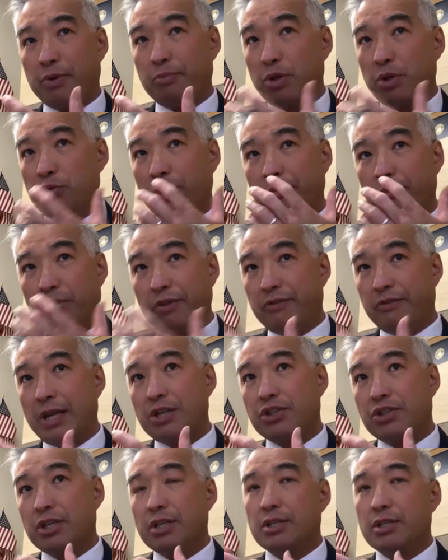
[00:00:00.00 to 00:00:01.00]
between
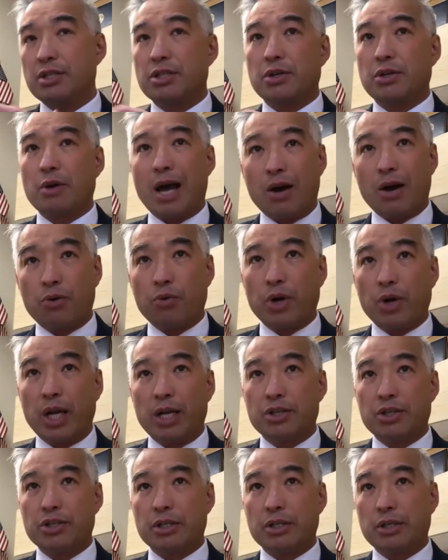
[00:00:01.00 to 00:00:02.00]
prevention to
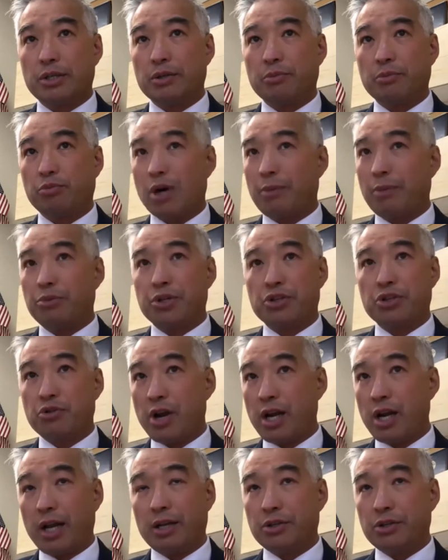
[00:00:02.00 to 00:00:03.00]
outreach to proper
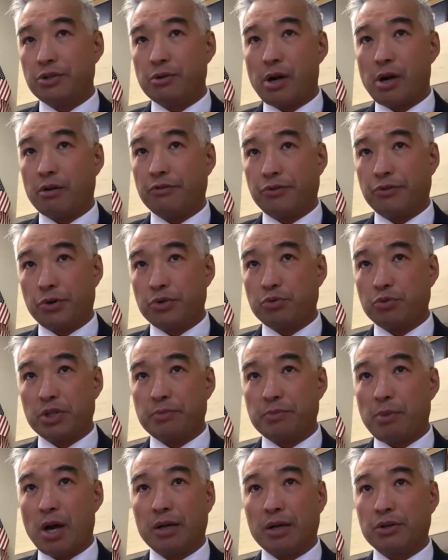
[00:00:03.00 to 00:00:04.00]
training to our first
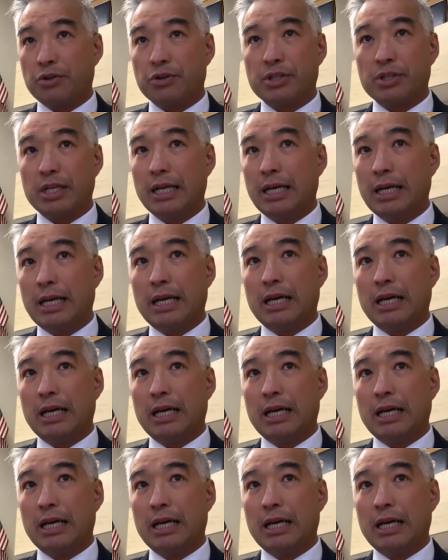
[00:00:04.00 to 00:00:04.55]
responders,